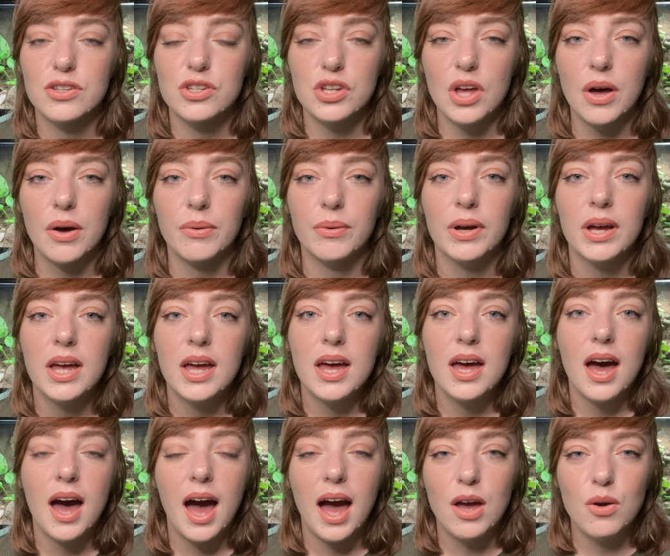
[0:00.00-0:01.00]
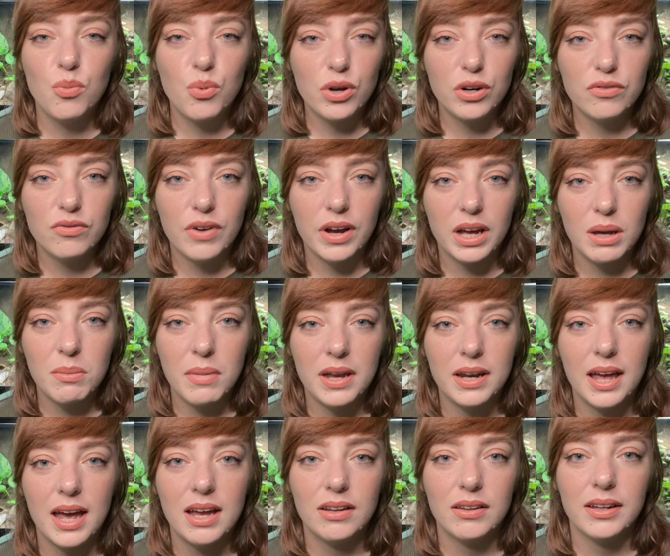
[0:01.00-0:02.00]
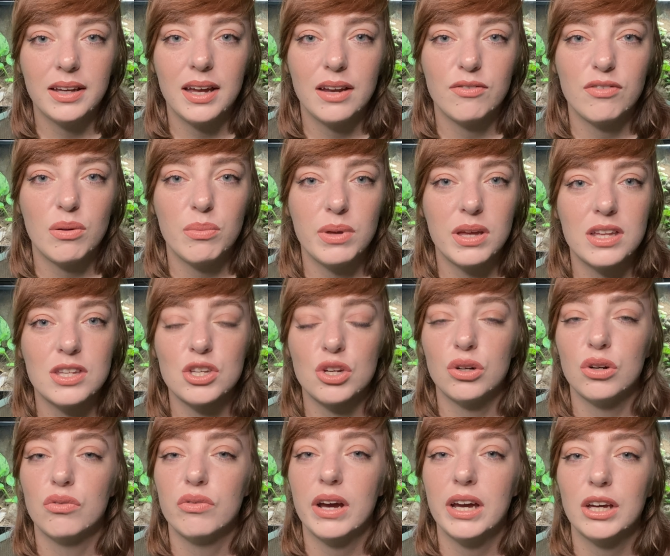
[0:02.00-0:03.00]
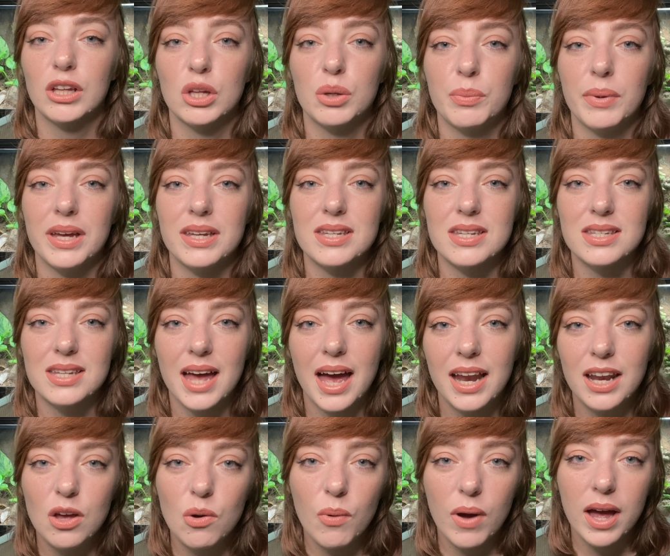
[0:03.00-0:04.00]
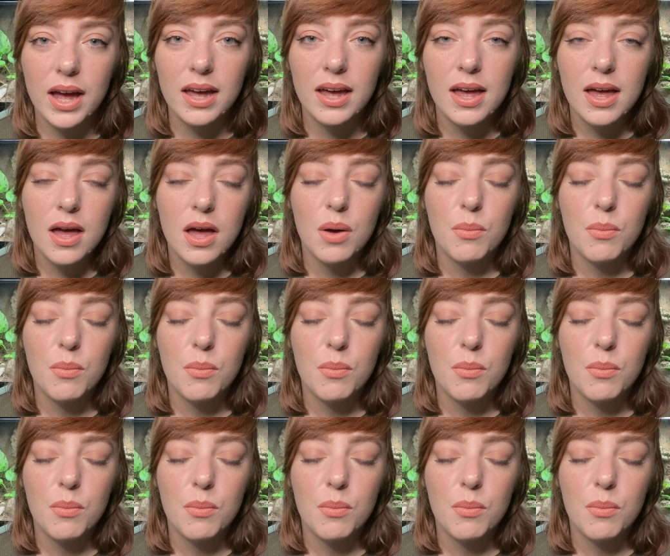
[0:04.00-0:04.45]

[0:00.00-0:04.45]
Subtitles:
So I wouldn't recommend handling amphibians on a regular basis anyway,